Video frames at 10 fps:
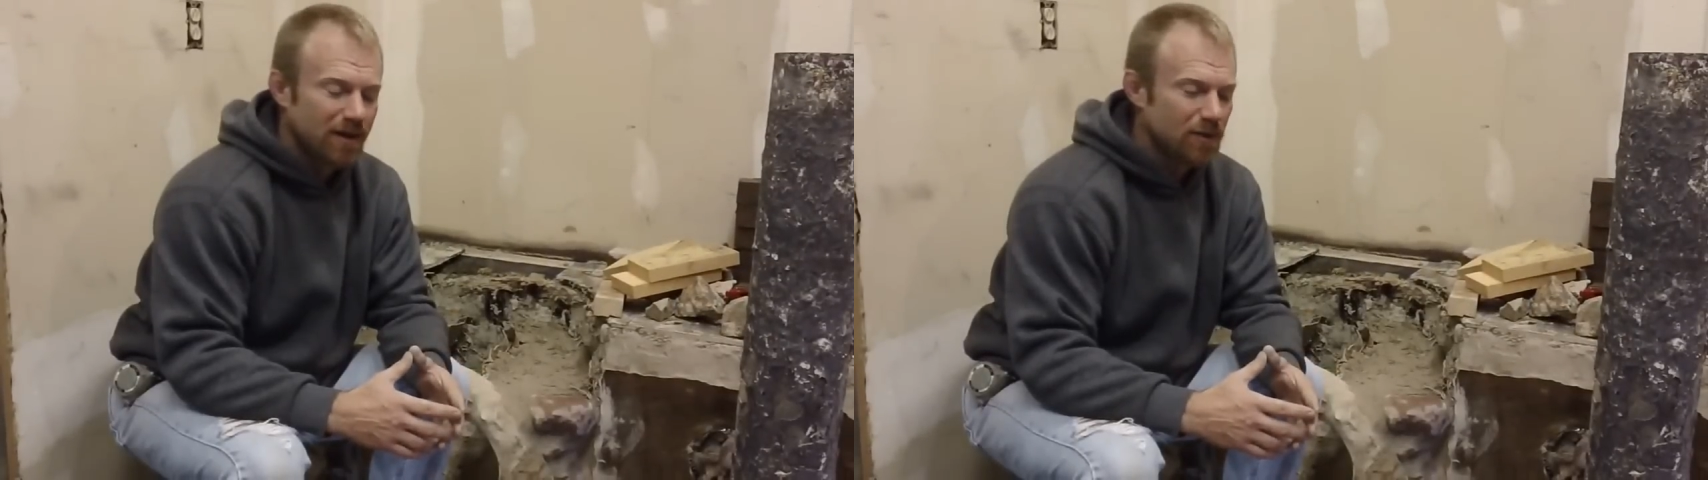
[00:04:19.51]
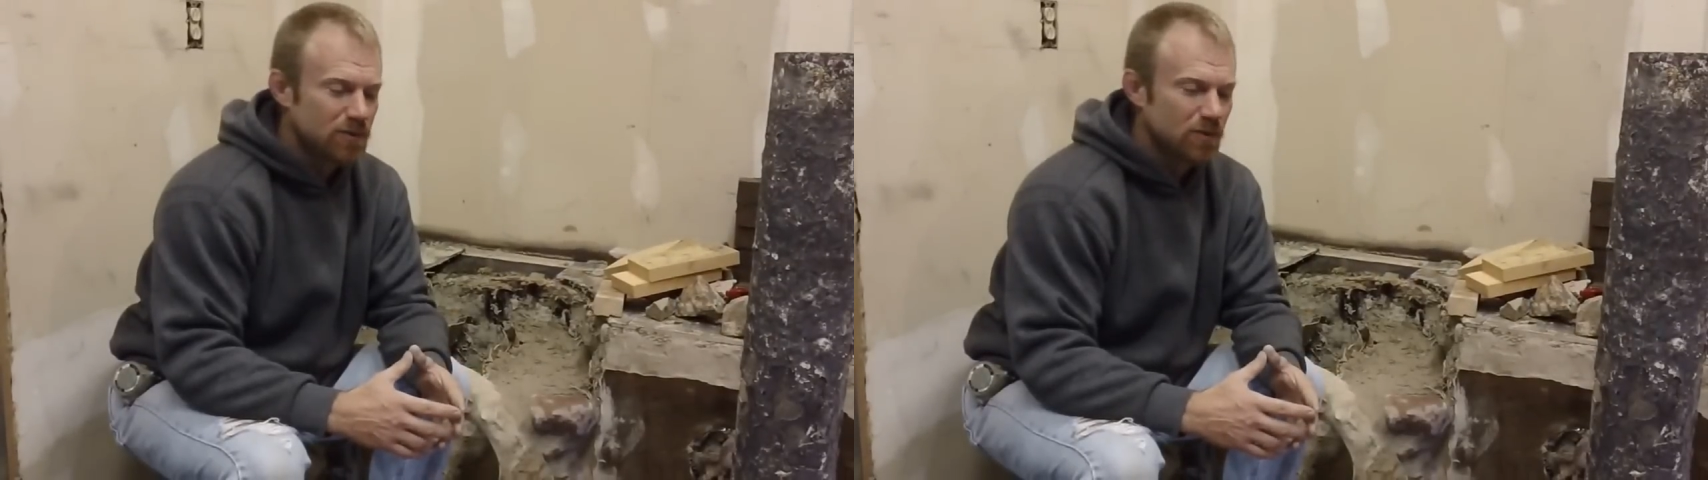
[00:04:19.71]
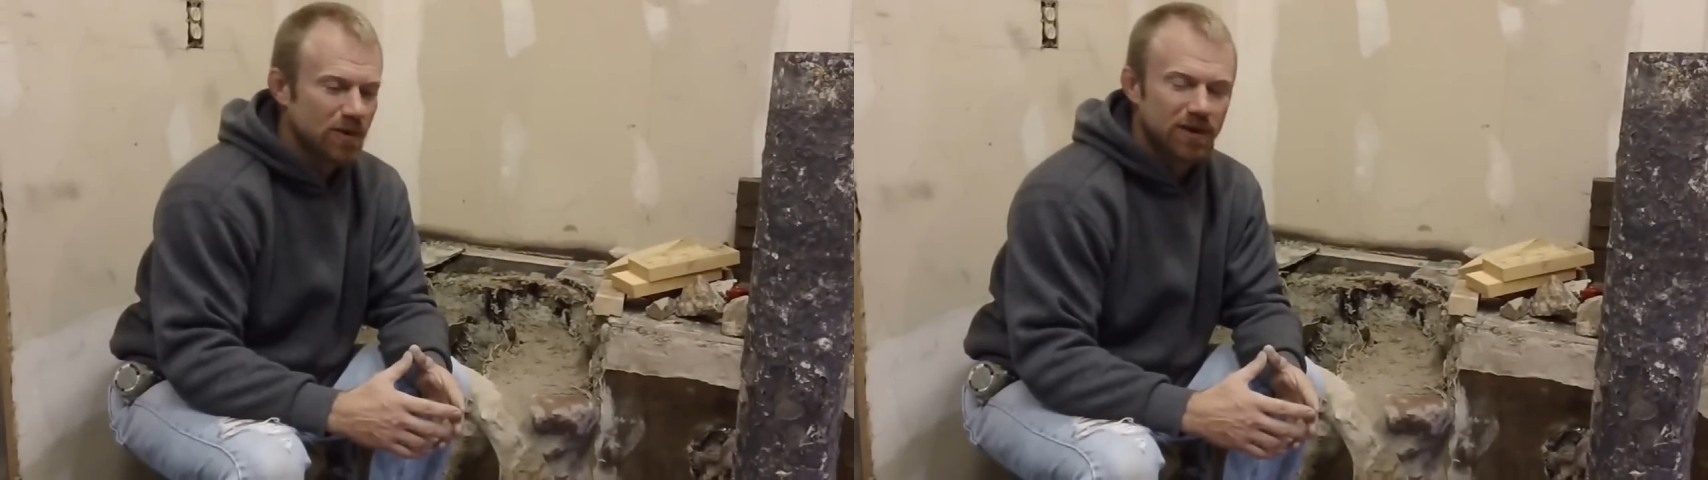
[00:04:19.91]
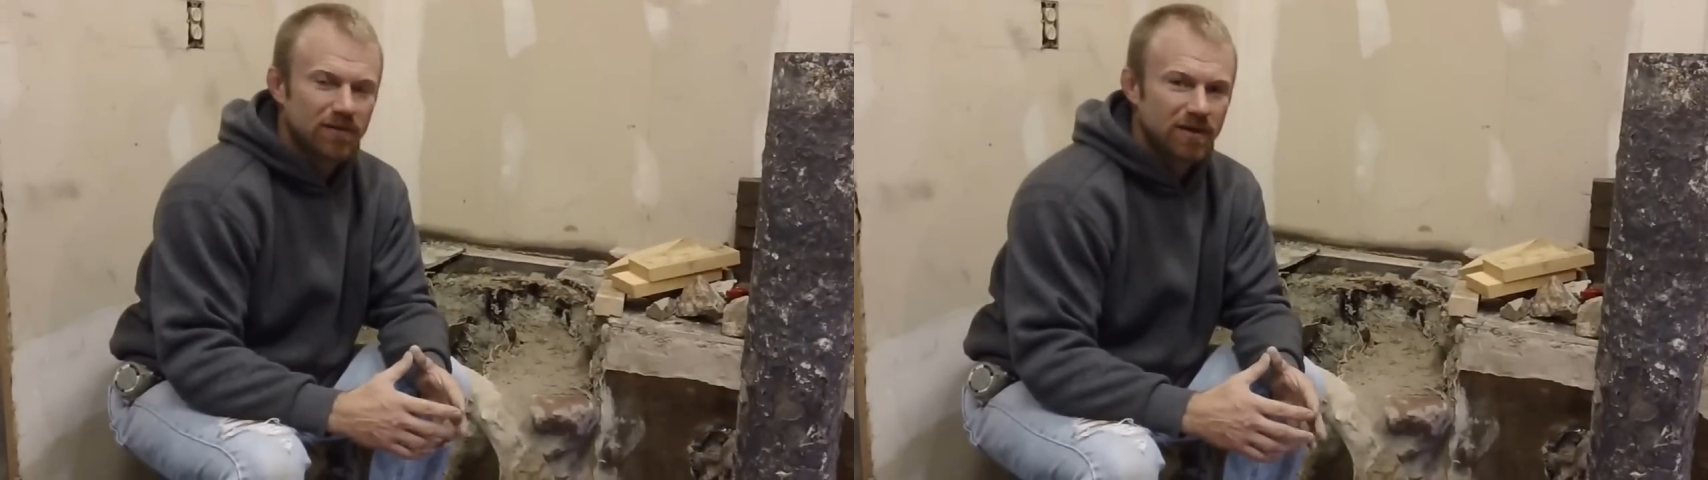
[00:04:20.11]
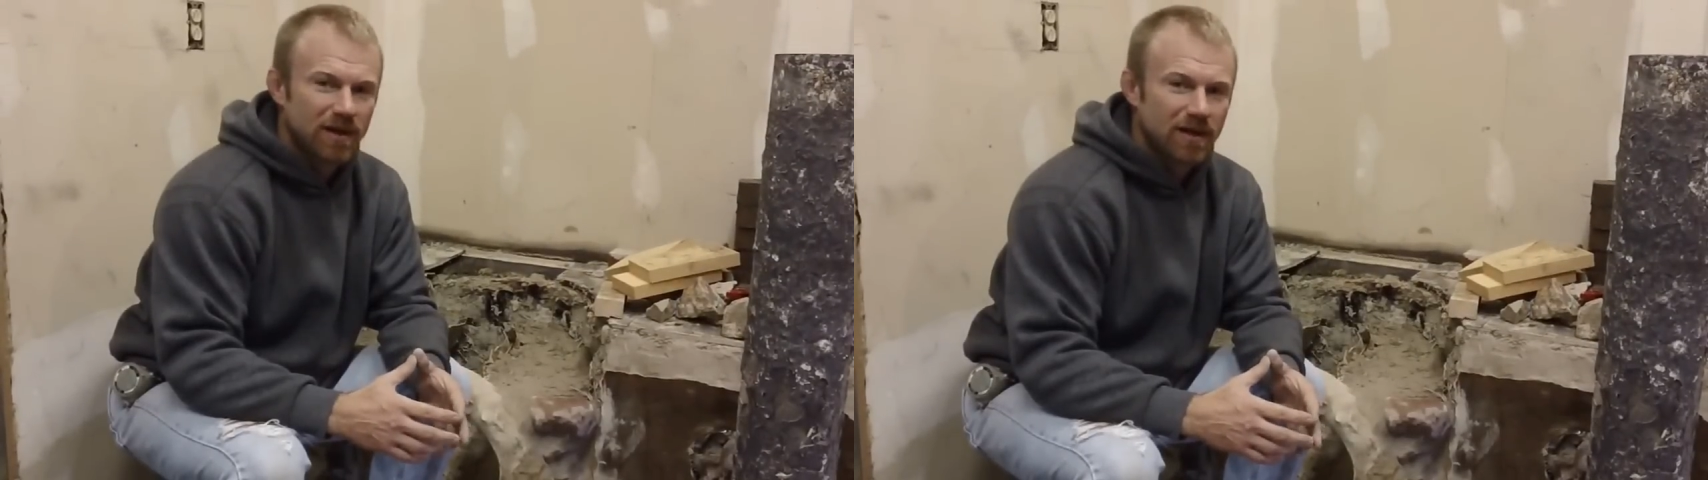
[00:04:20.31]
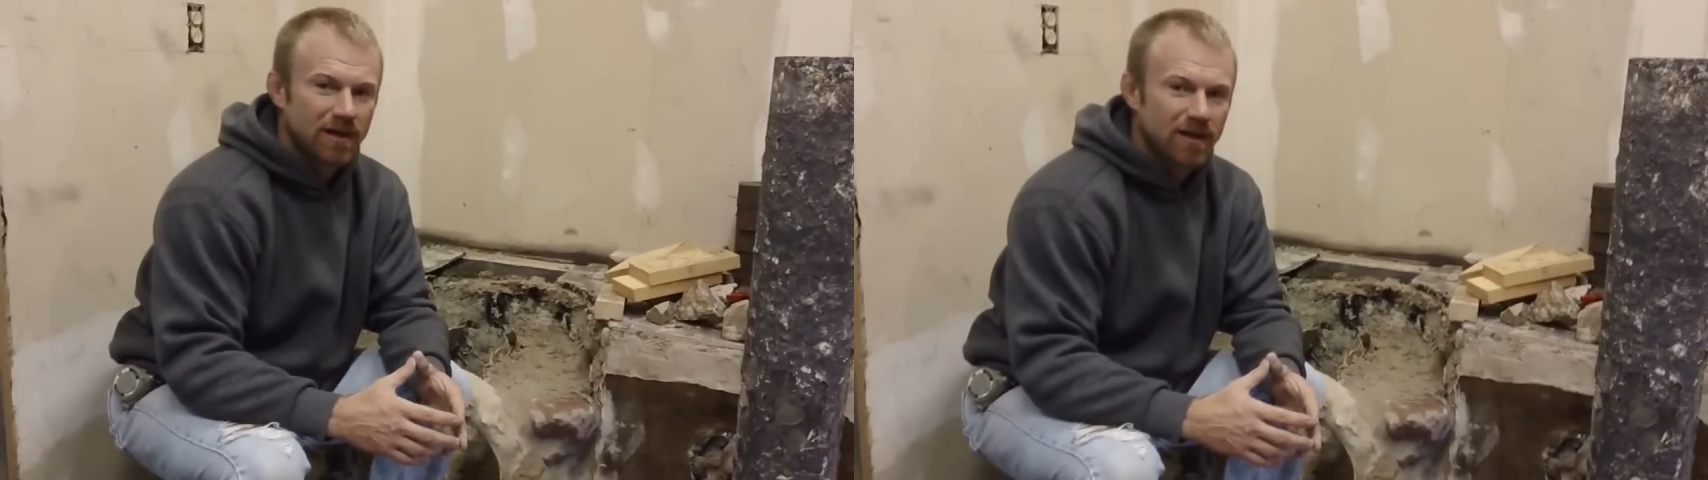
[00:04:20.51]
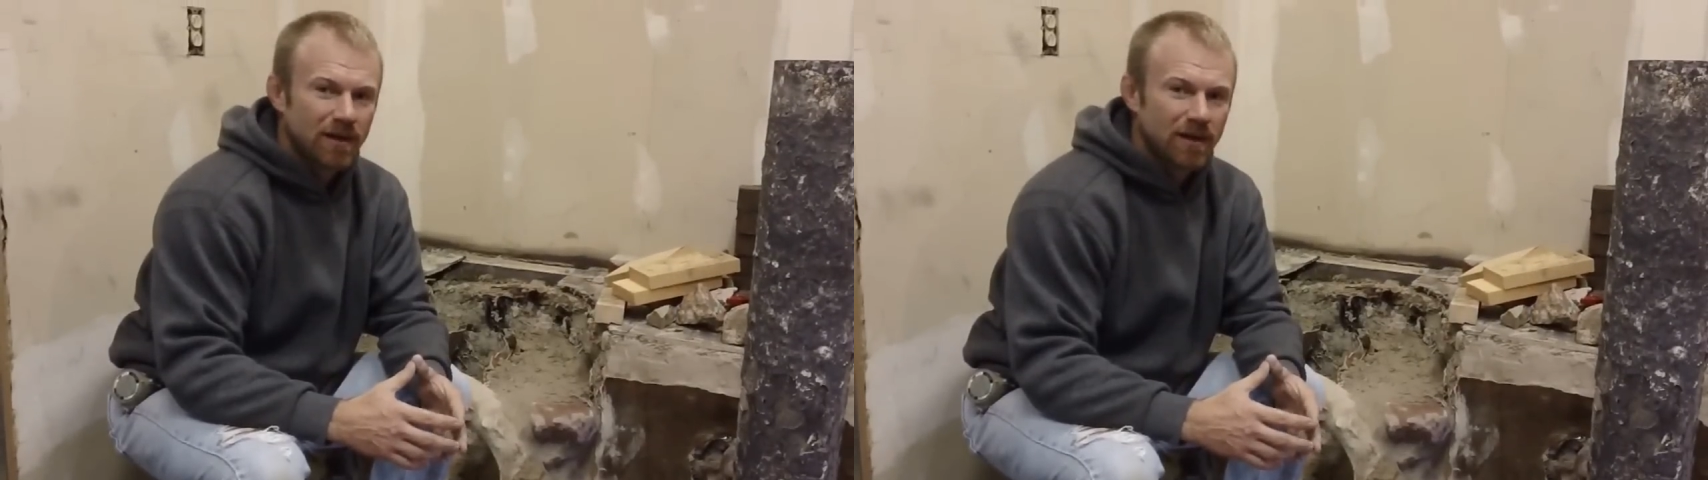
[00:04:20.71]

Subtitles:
He goes to work every day.